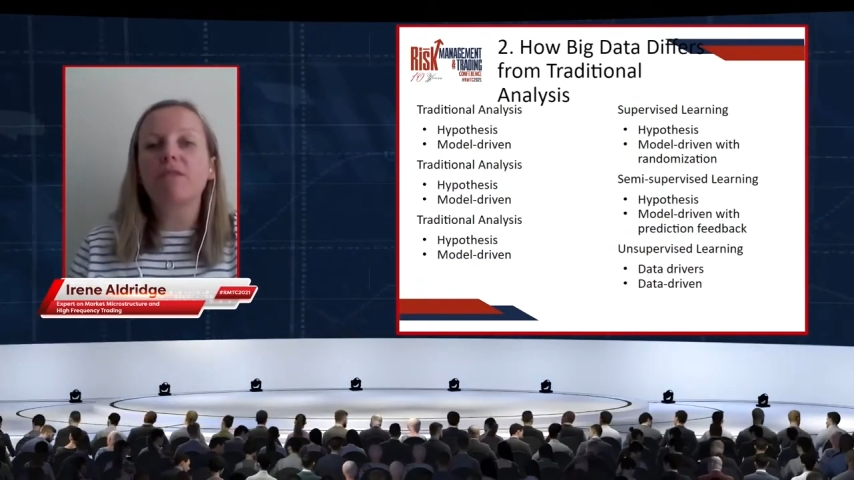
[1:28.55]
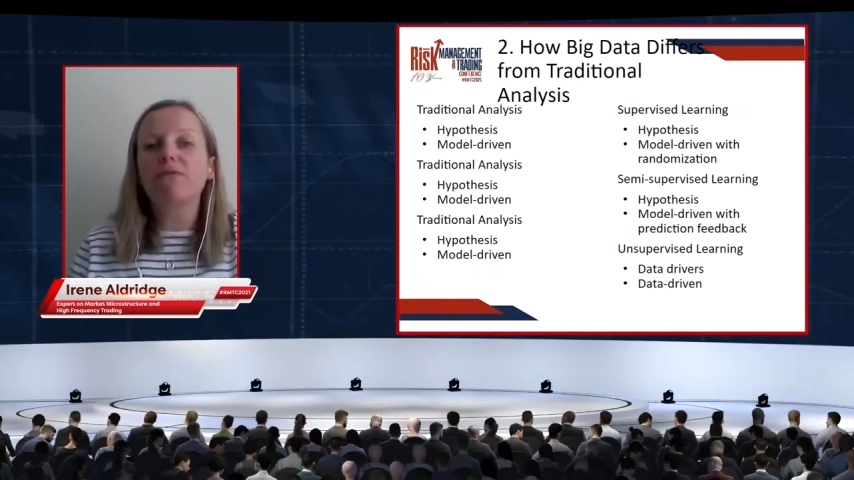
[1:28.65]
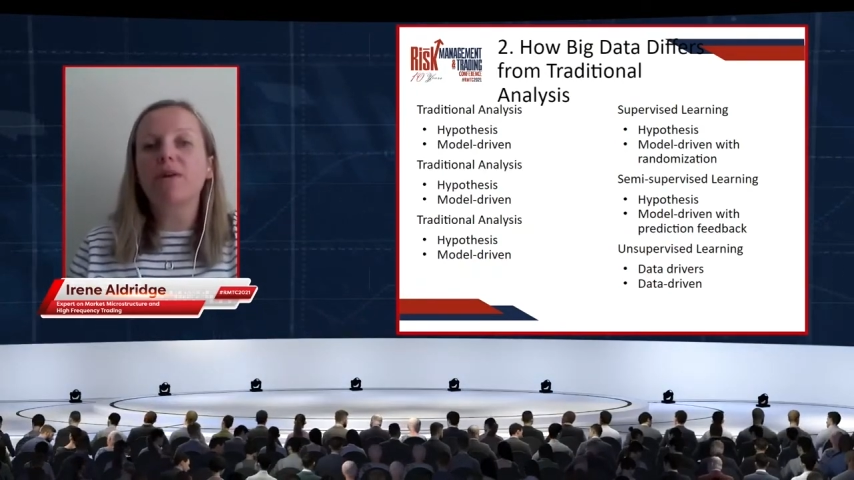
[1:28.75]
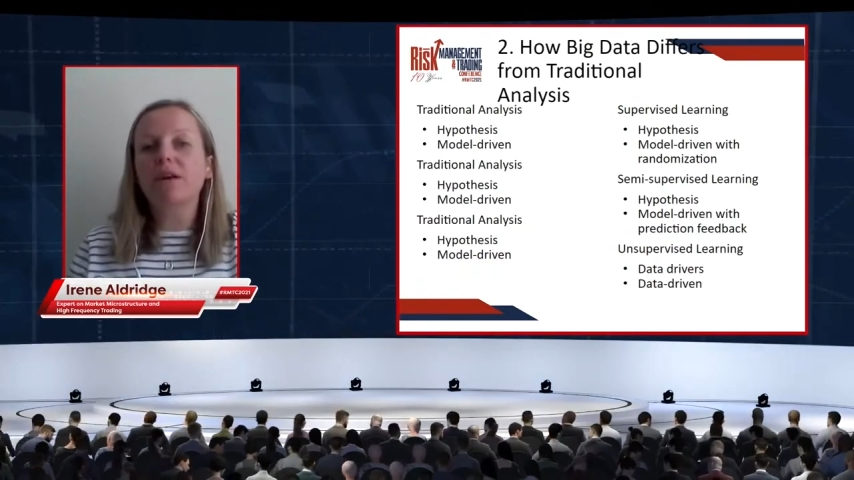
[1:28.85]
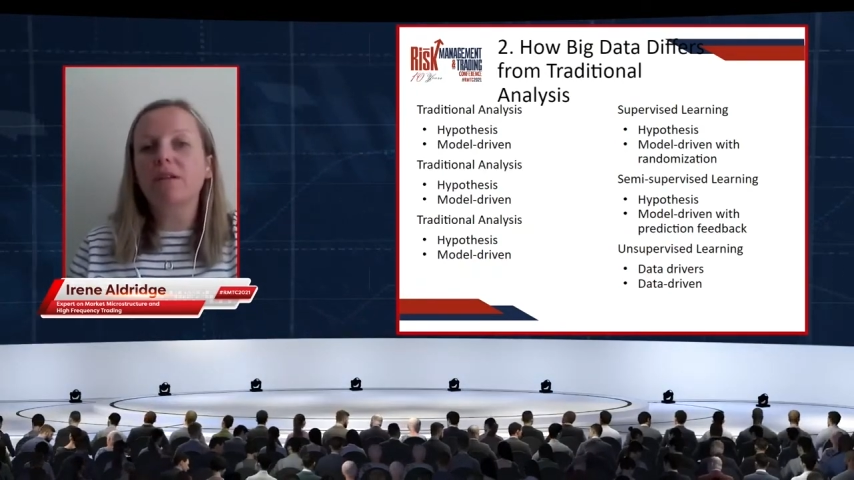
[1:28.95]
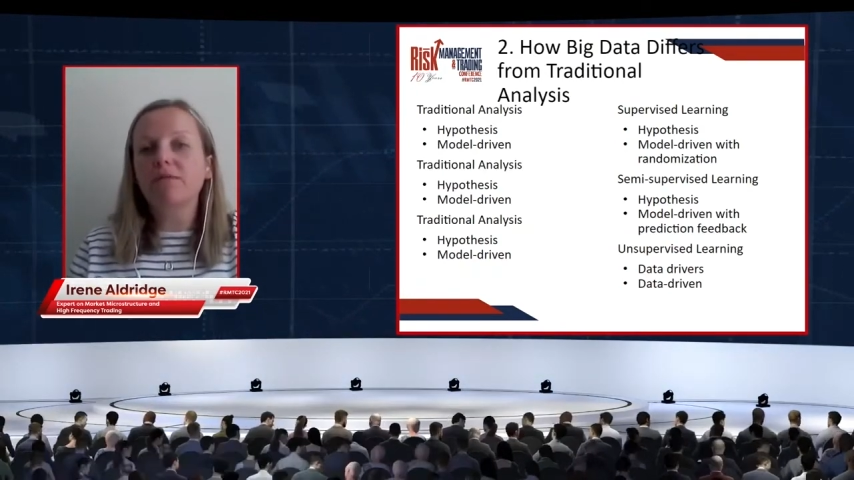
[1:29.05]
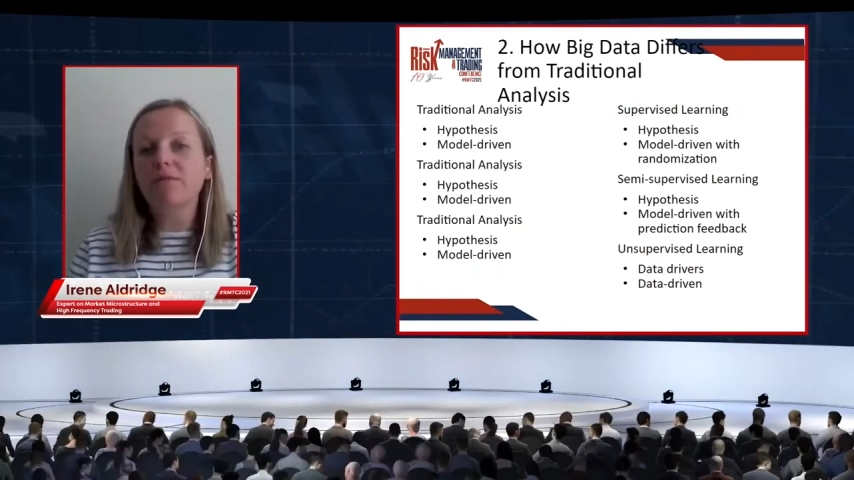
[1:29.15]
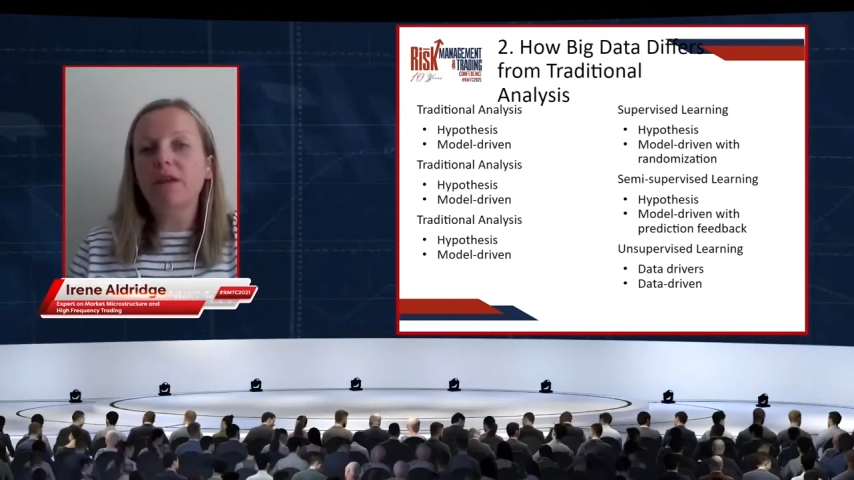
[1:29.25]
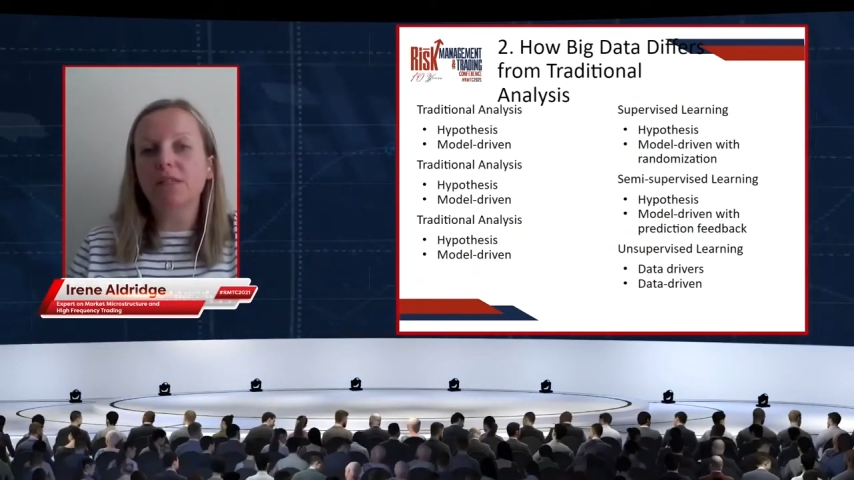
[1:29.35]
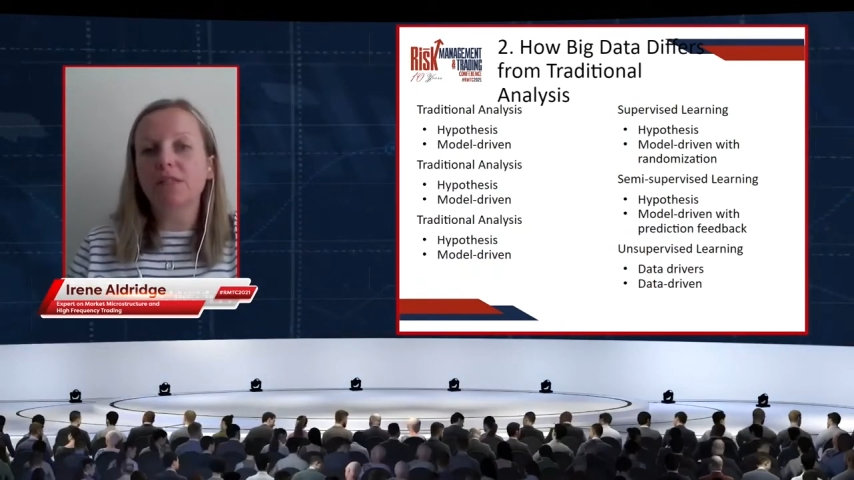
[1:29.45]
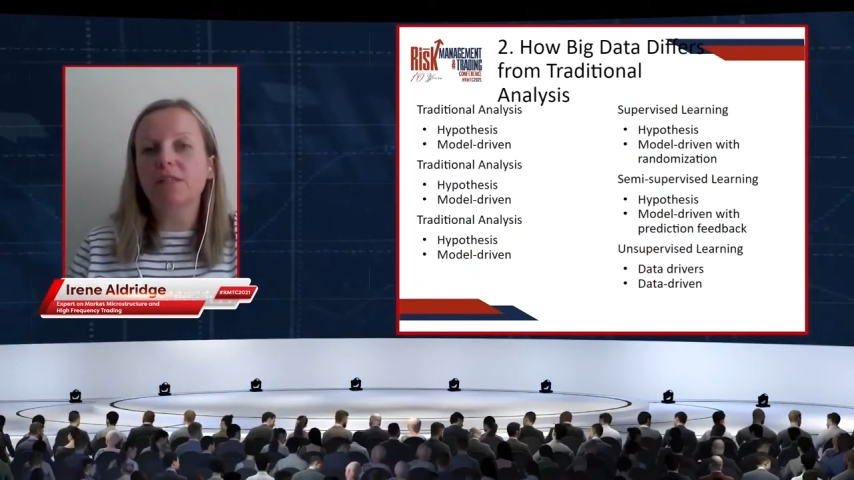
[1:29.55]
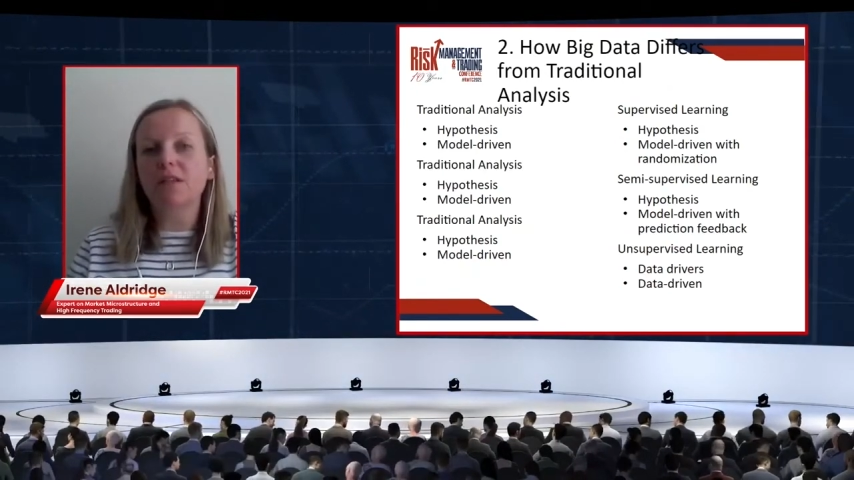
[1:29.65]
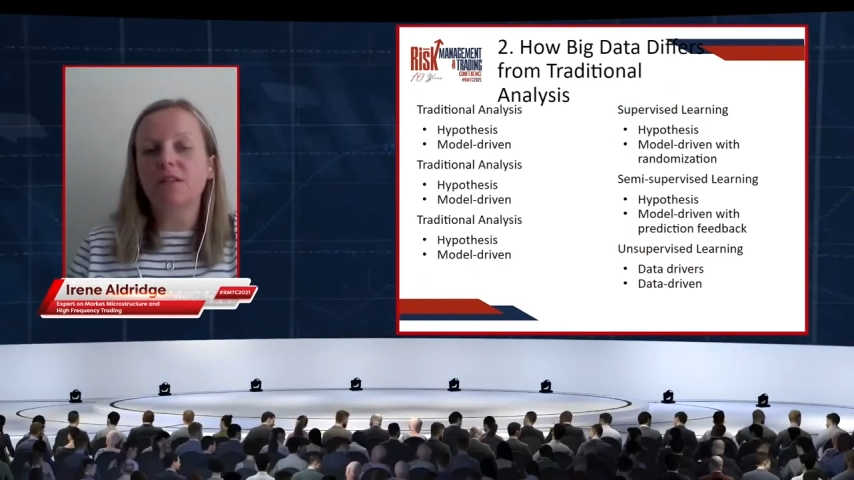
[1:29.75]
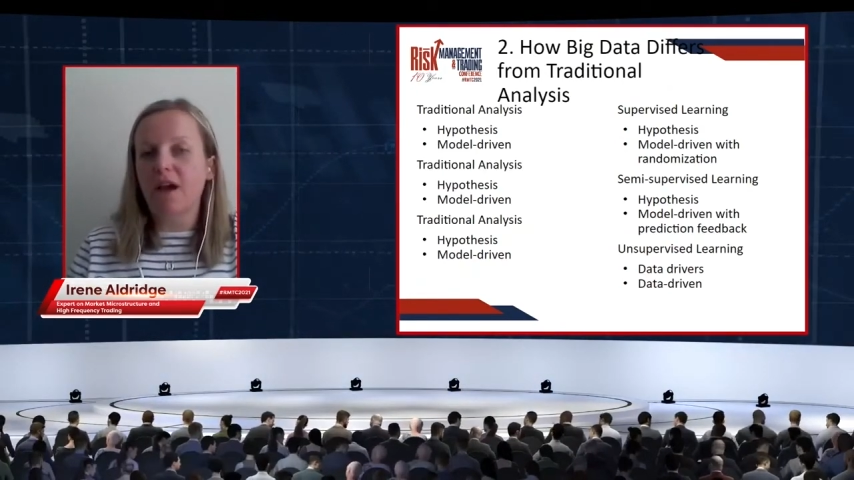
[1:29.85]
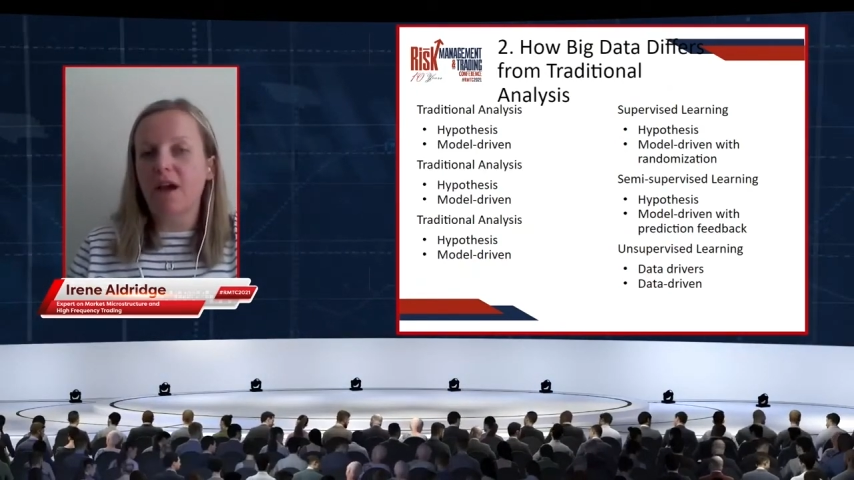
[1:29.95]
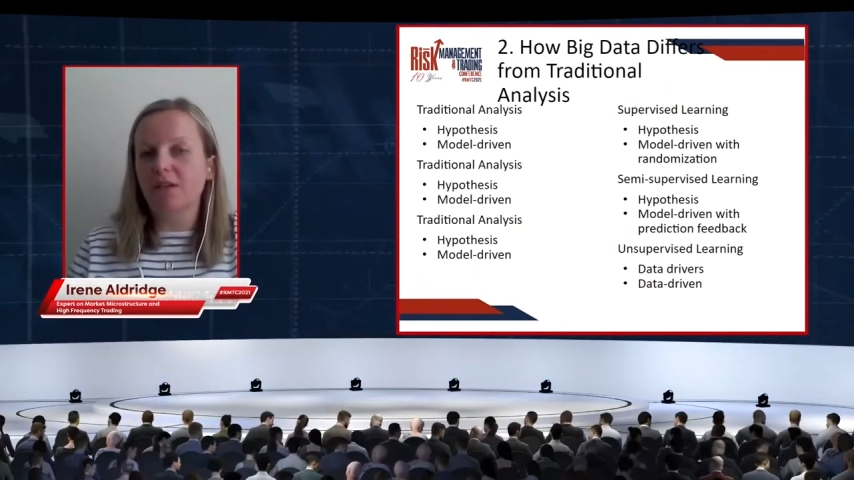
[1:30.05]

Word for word: if we're convinced that there